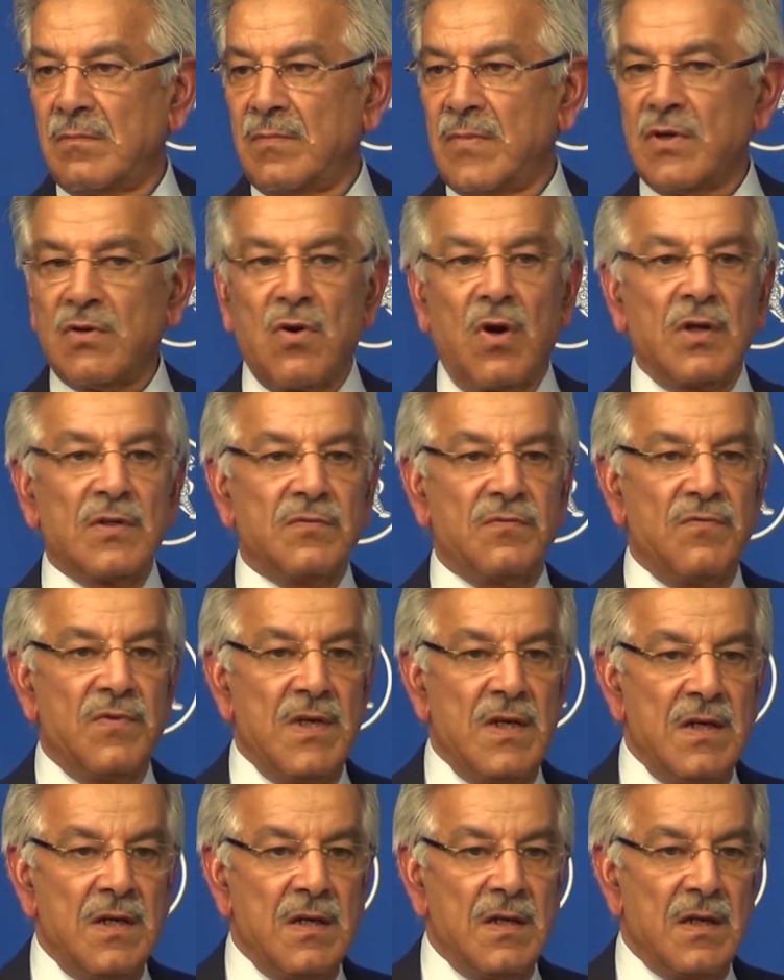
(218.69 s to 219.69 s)
Because
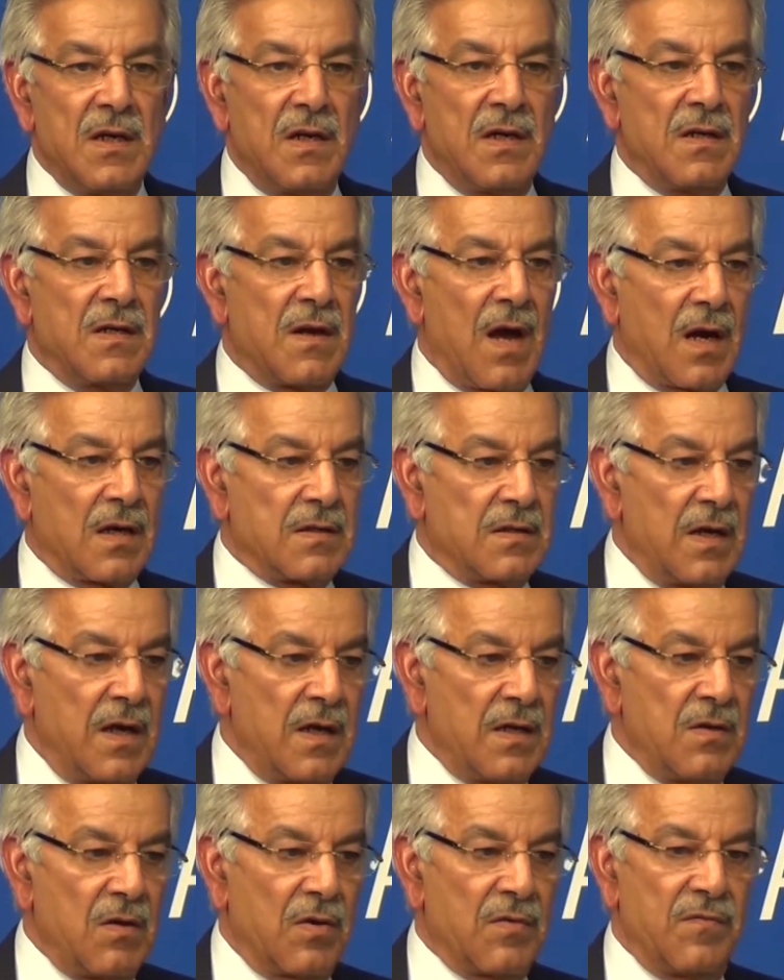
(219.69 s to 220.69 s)
we
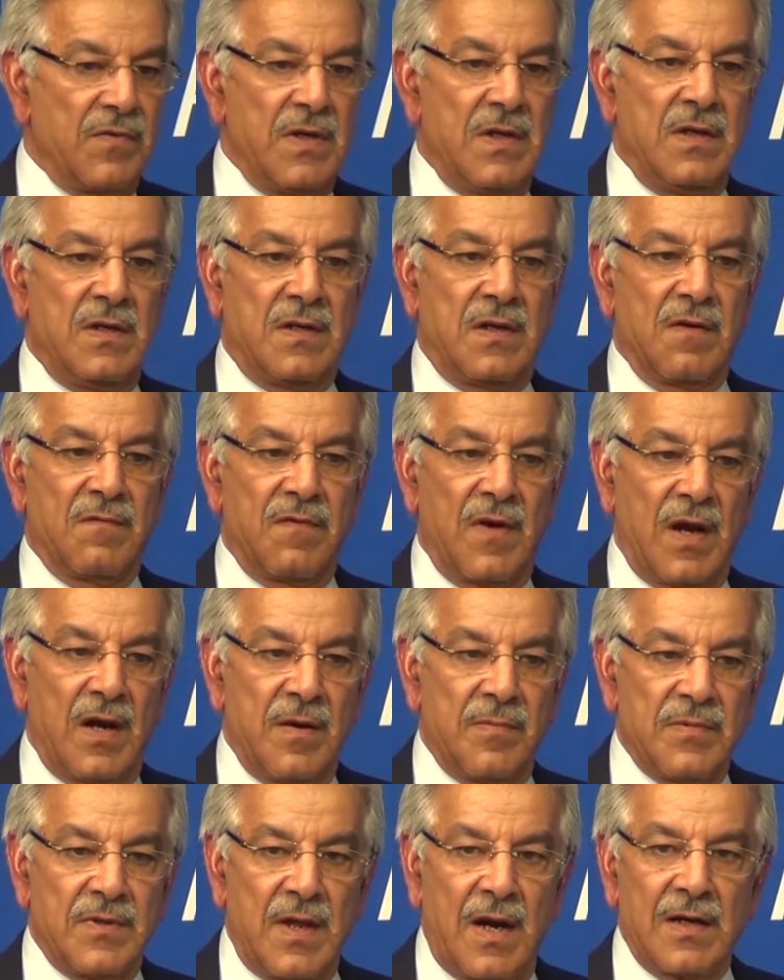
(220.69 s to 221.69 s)
inducted or we
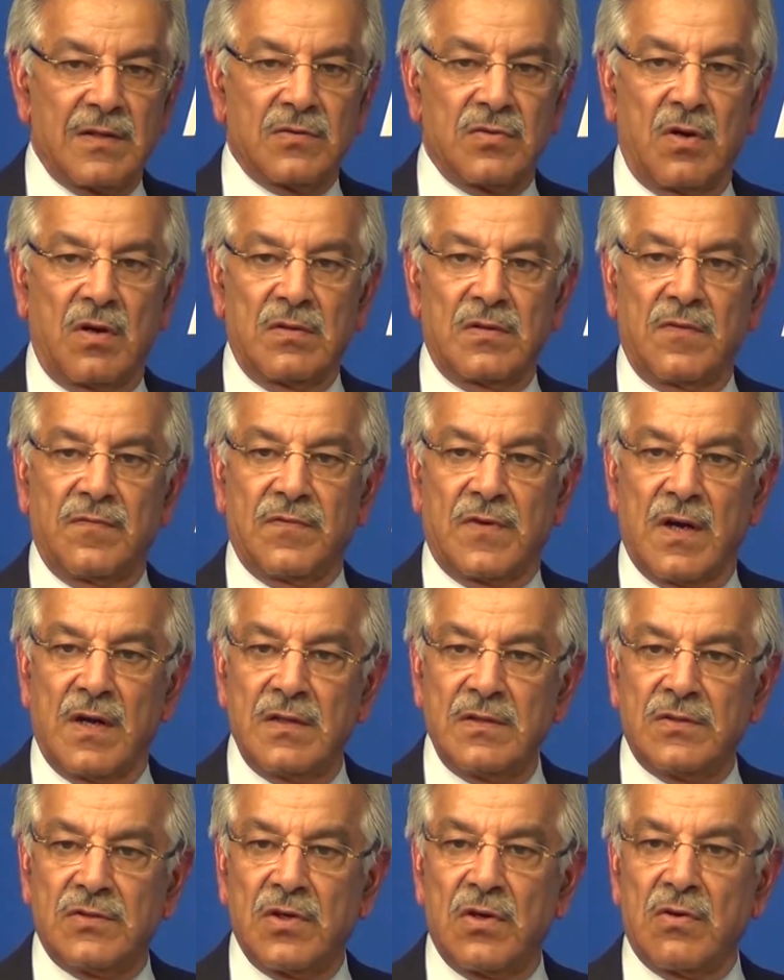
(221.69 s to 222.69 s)
developed that sort of
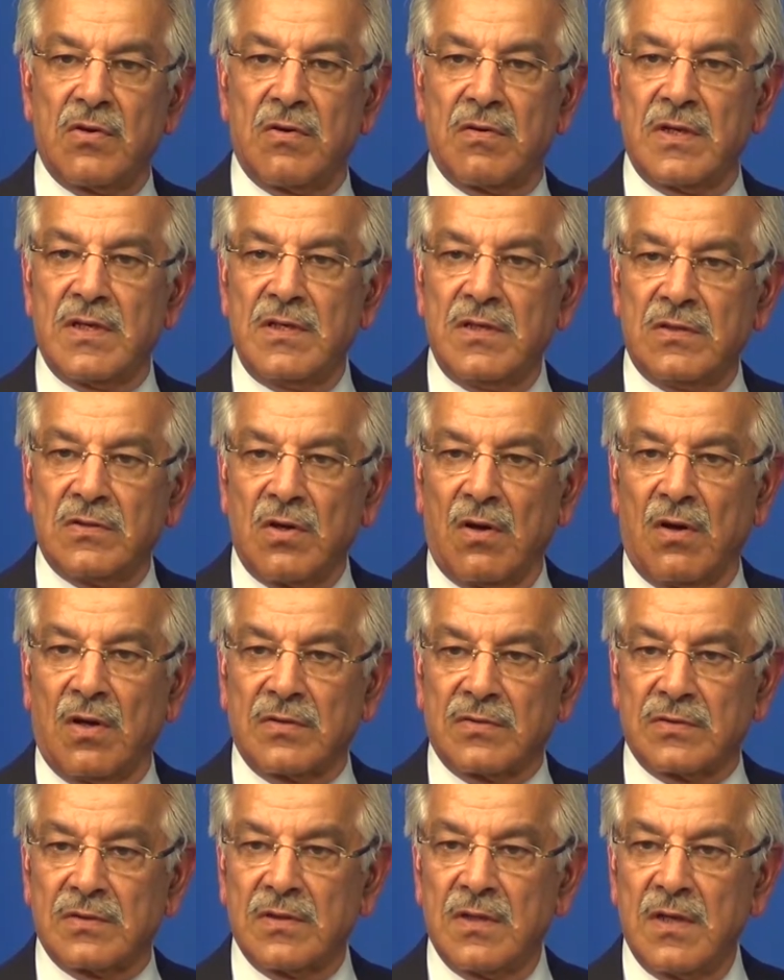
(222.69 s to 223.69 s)
culture or
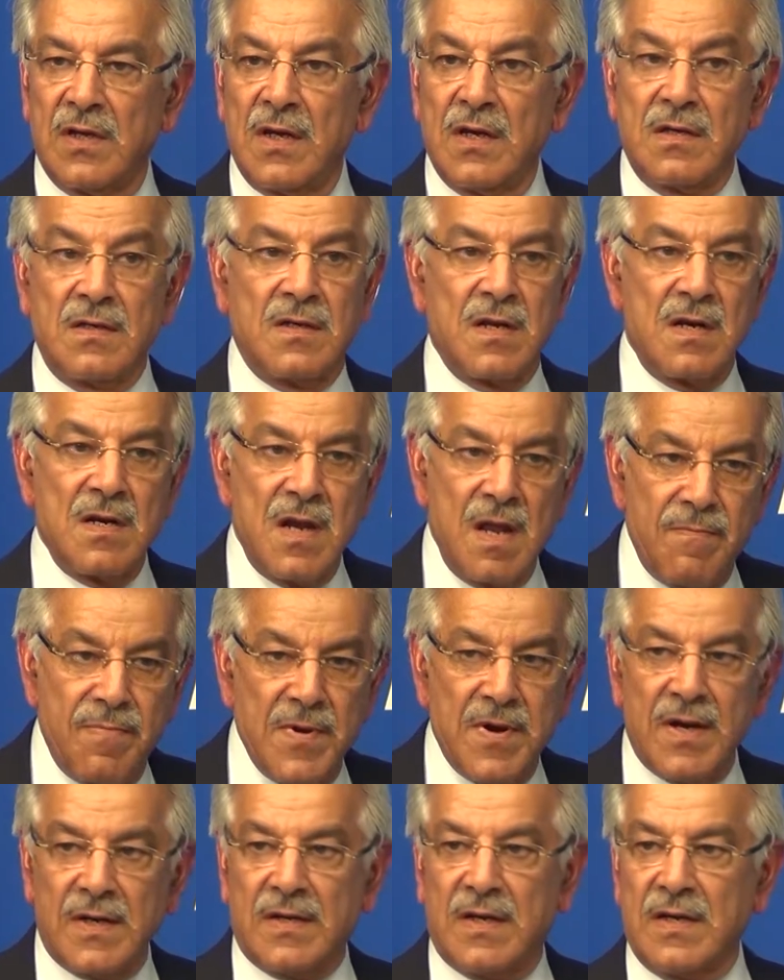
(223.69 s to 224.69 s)
ethos
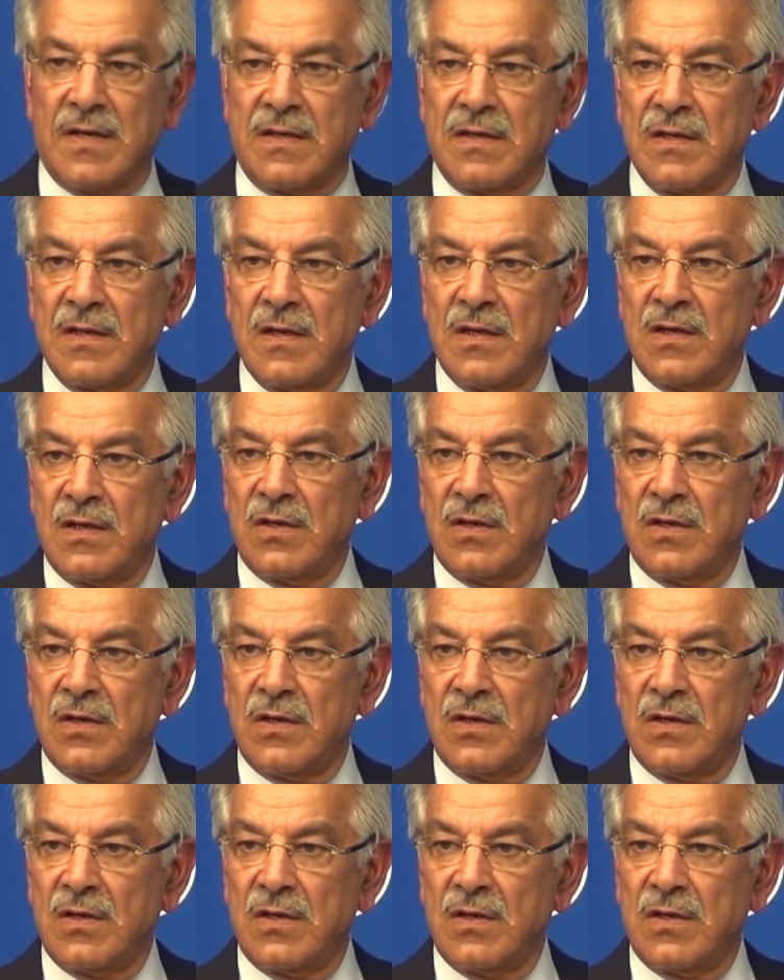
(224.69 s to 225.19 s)
deliberately.